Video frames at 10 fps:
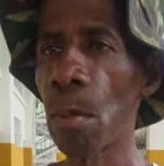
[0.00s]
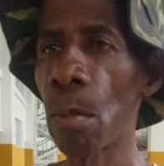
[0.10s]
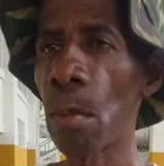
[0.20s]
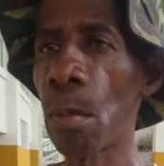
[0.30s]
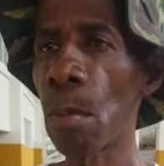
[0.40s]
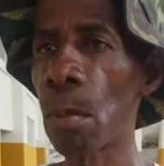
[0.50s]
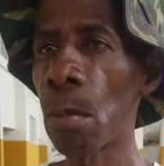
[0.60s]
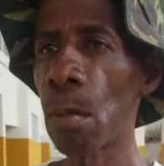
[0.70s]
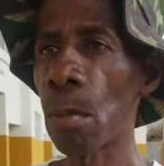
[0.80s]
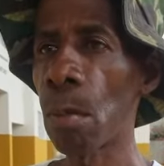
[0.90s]
to get
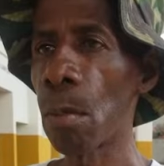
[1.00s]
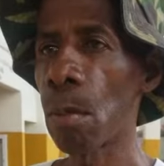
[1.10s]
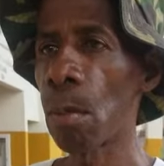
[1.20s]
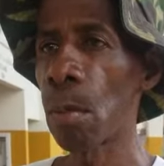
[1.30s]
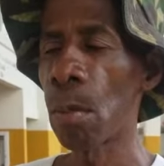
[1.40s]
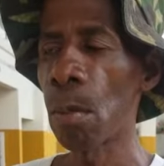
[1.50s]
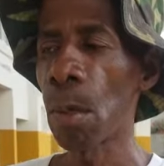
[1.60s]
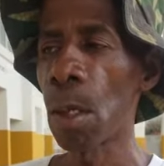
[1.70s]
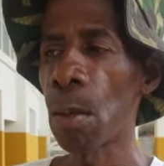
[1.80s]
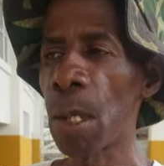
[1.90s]
interested in goalkeeping.
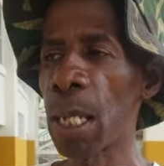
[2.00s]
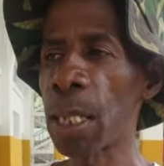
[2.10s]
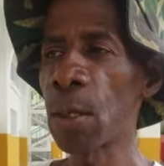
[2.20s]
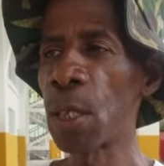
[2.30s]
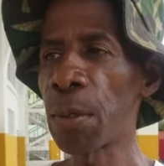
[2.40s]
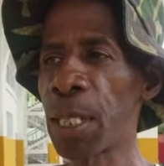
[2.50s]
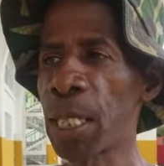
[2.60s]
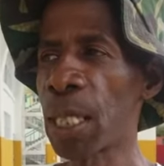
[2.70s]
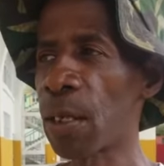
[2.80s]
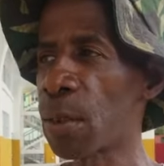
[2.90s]
Well, that goalkeeping
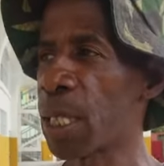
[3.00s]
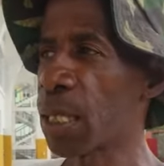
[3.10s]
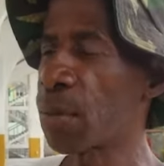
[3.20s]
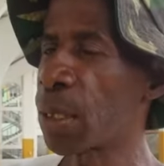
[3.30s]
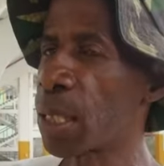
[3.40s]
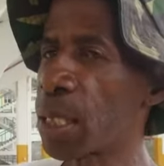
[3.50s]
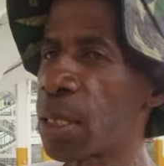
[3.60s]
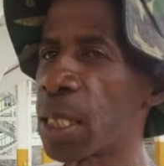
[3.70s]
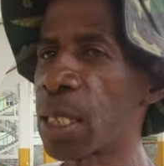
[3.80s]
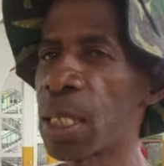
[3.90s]
thing has to be a very
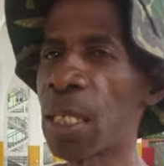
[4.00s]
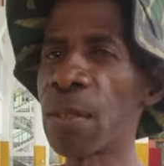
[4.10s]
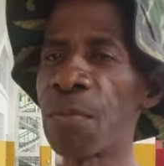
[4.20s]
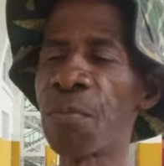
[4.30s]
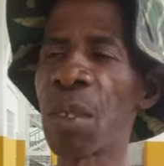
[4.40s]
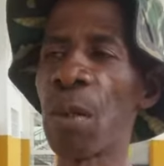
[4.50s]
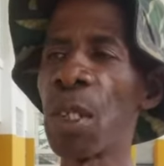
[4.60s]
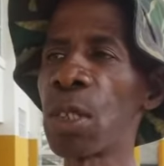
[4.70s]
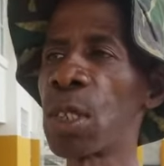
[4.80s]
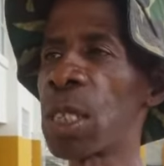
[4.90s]
serious thing, and
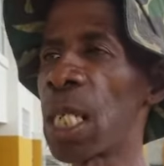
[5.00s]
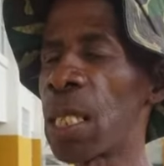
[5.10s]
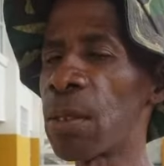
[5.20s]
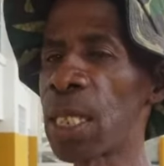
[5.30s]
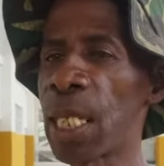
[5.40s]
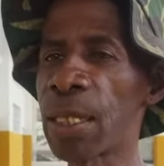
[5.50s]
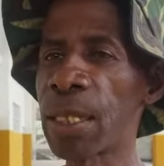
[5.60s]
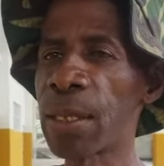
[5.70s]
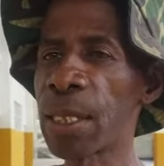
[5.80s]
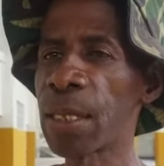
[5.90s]
once you're in that, you have to take it
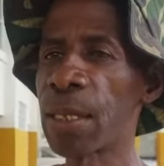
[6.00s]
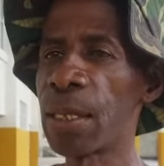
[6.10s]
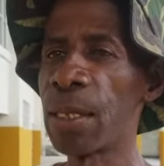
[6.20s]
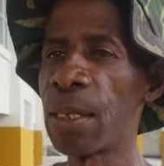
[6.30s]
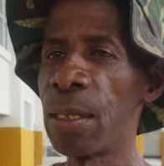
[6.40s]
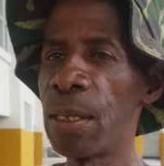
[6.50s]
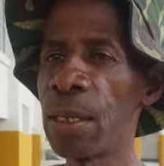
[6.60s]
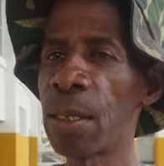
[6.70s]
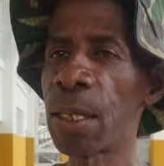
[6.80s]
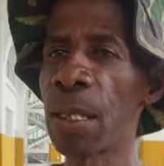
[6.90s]
serious.
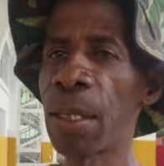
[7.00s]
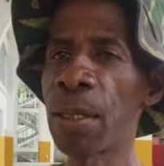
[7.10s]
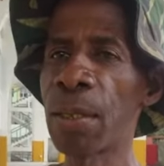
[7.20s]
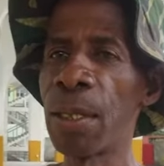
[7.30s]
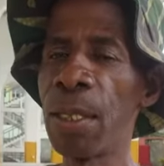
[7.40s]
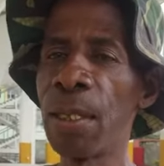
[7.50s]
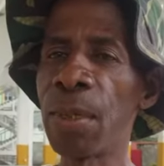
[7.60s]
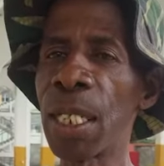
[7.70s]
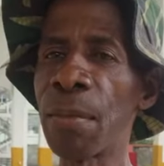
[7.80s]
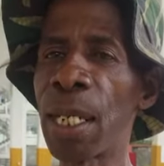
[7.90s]
You know what I mean?
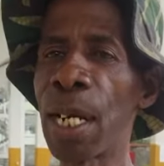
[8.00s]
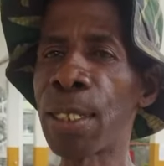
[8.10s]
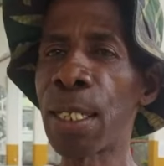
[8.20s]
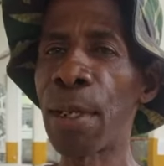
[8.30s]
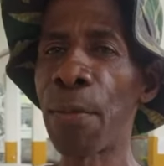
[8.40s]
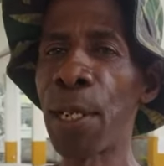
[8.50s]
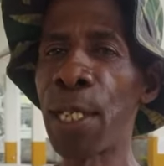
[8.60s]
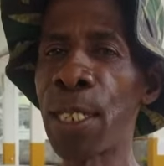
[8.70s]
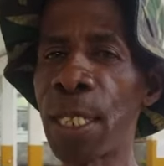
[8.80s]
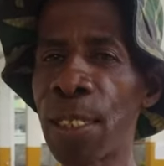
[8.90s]
Because my last game I
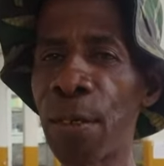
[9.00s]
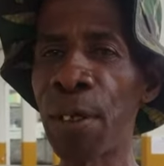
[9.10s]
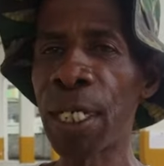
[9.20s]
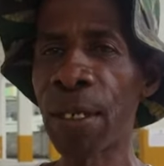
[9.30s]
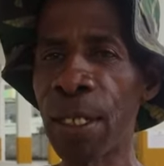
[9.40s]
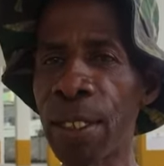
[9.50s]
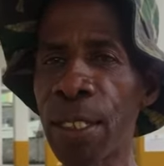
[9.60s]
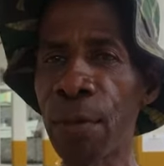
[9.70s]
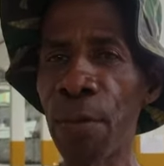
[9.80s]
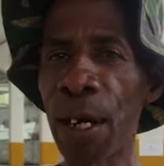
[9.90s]
played against the Piatarans in
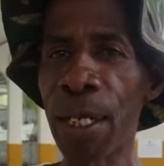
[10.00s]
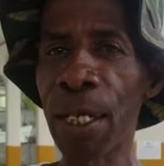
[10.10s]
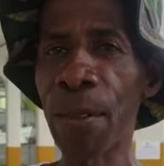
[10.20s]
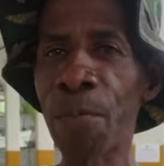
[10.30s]
the park there,